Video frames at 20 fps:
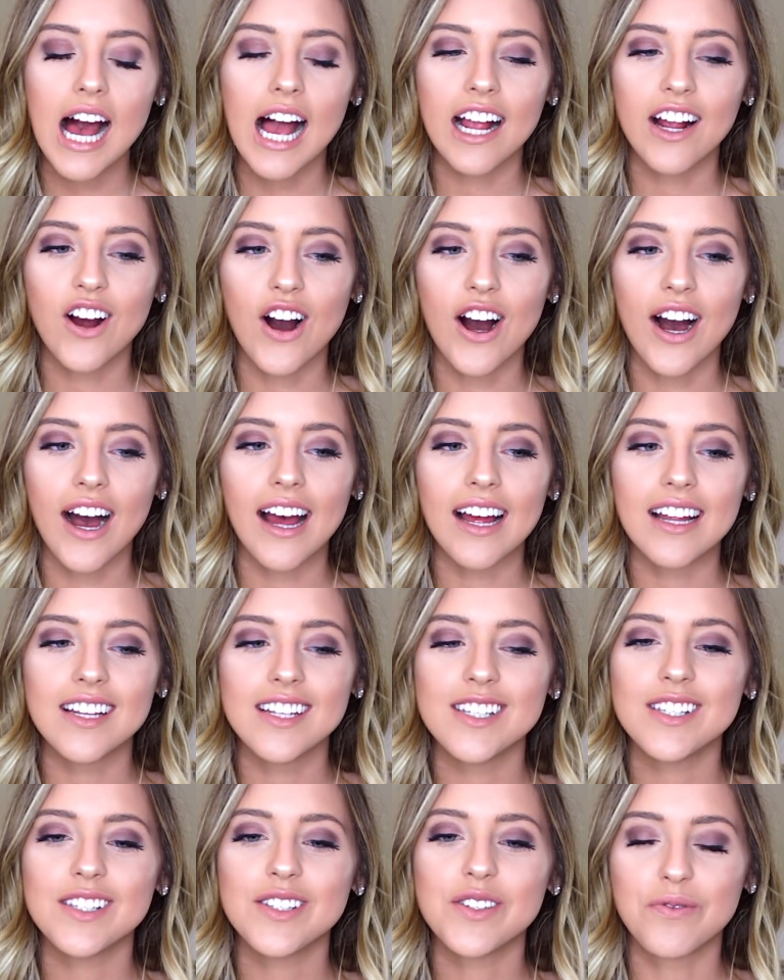I
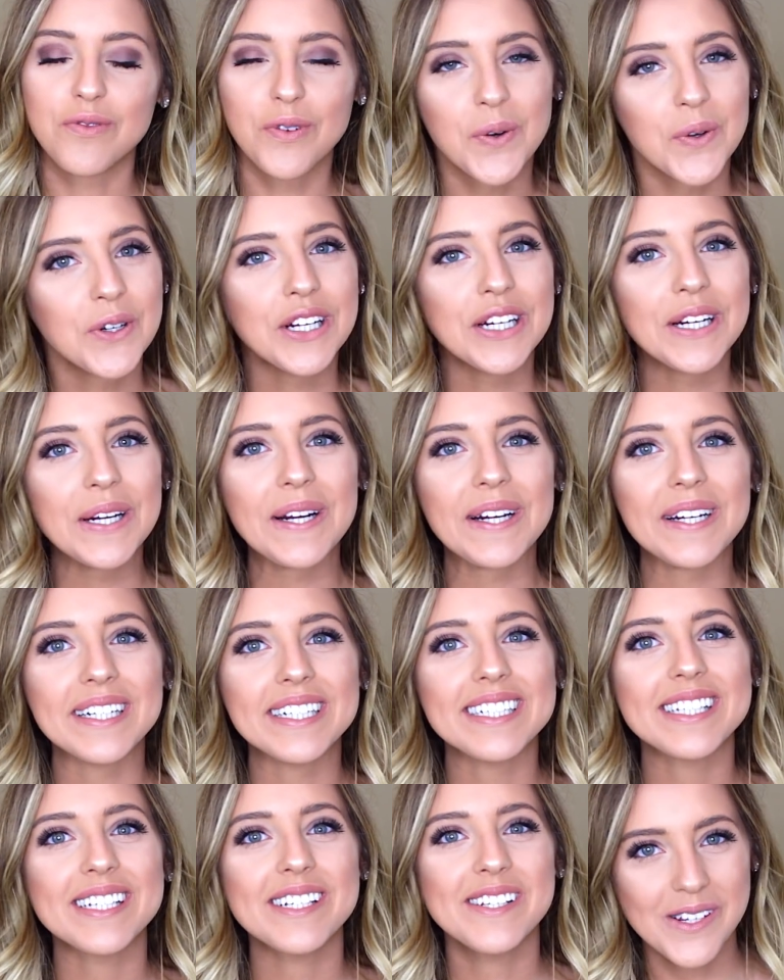got some
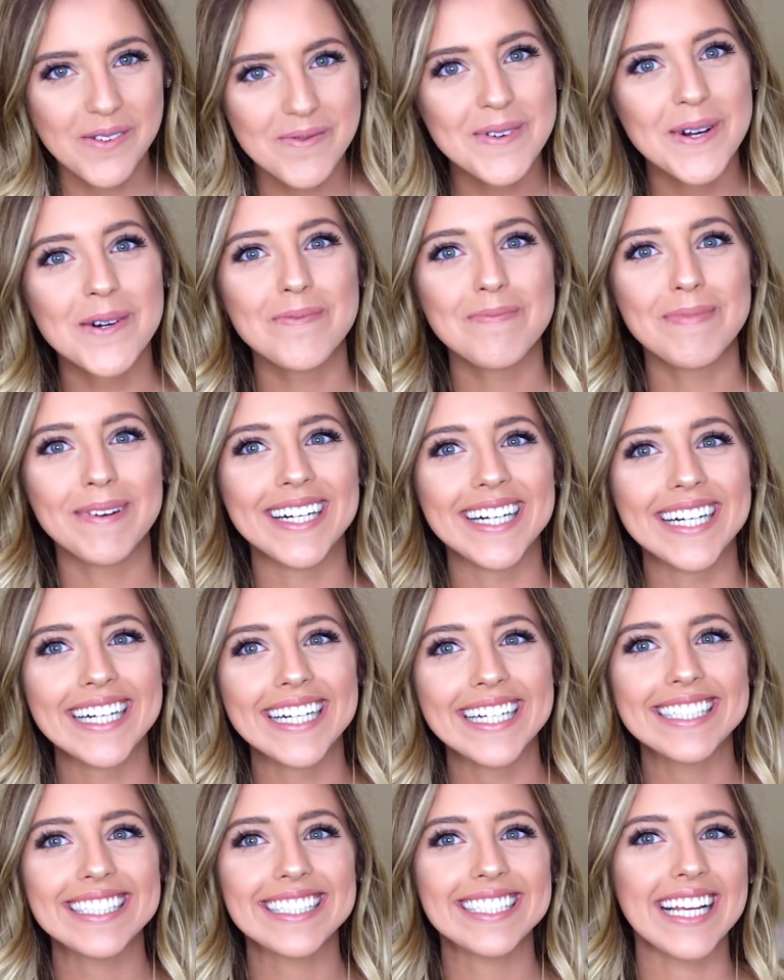folders, some
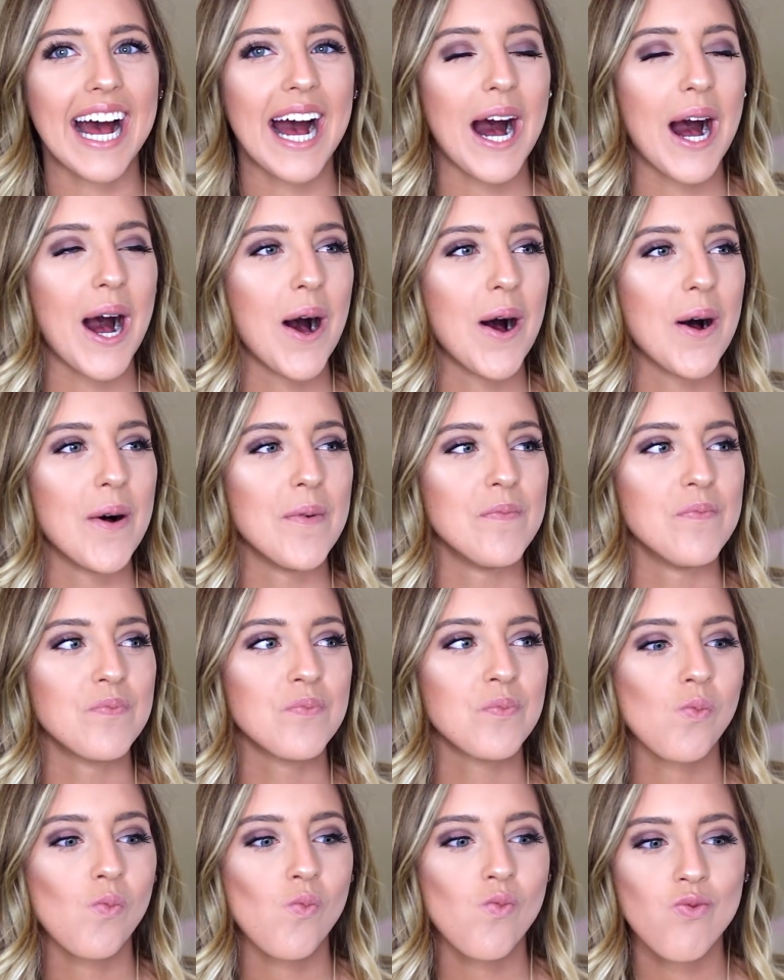notebooks,
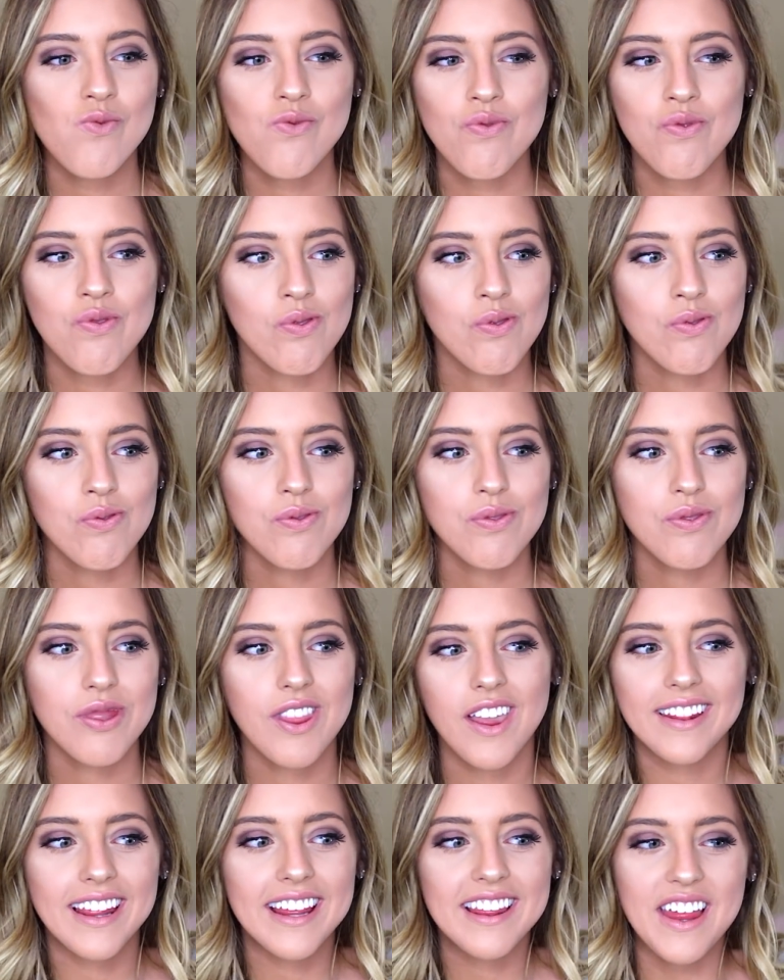um,
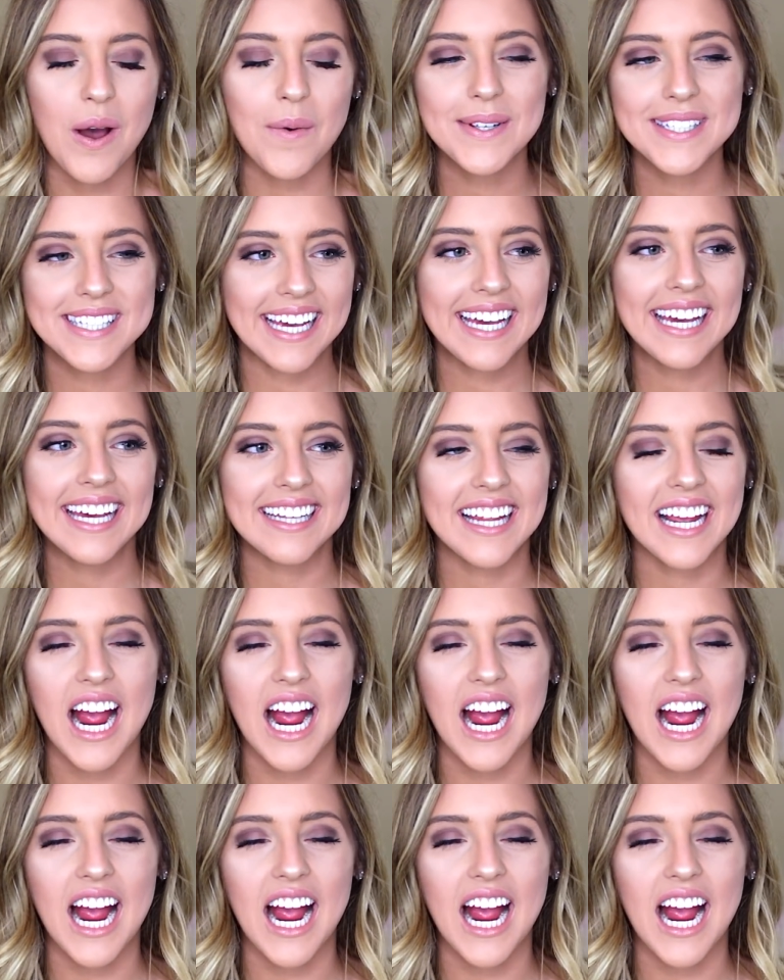like that was it.